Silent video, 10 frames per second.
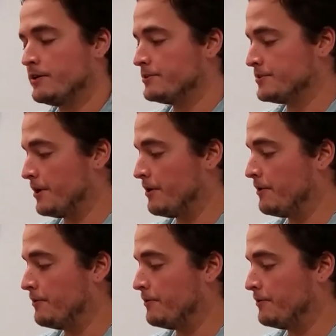
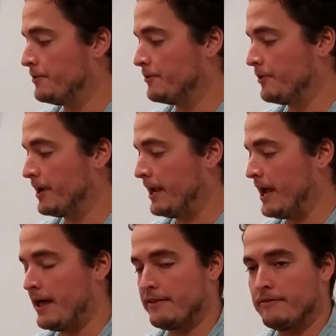So you're looking
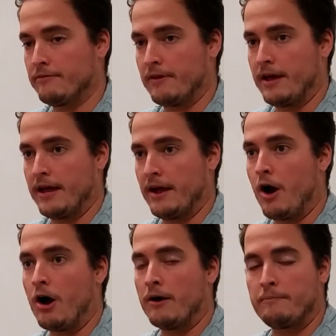at
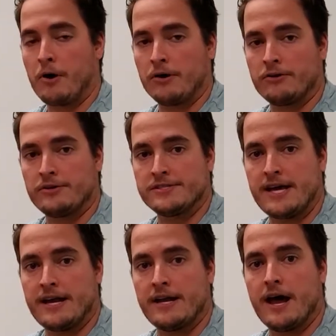our particle is
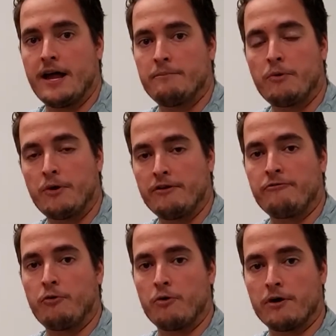at a 9.4.
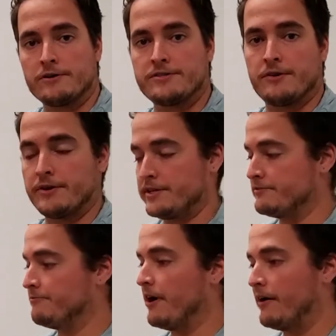So it is
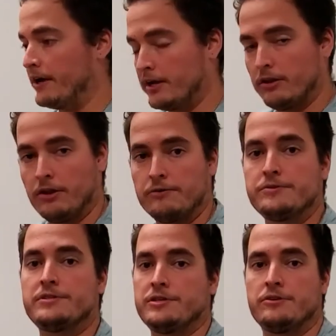very
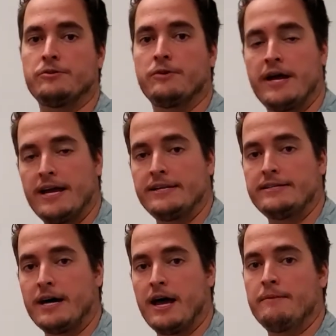close to a
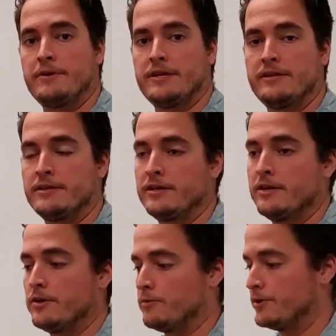diamond,
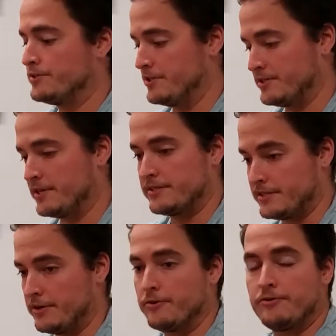which is
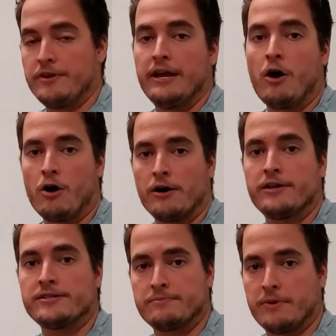considered the
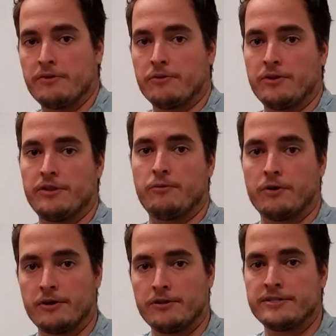hardest mineral in the
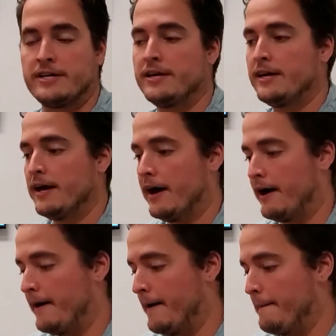
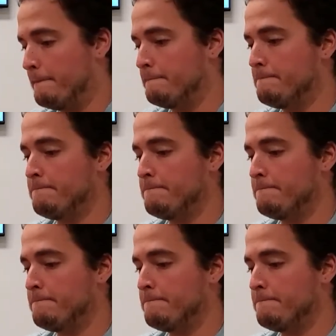world.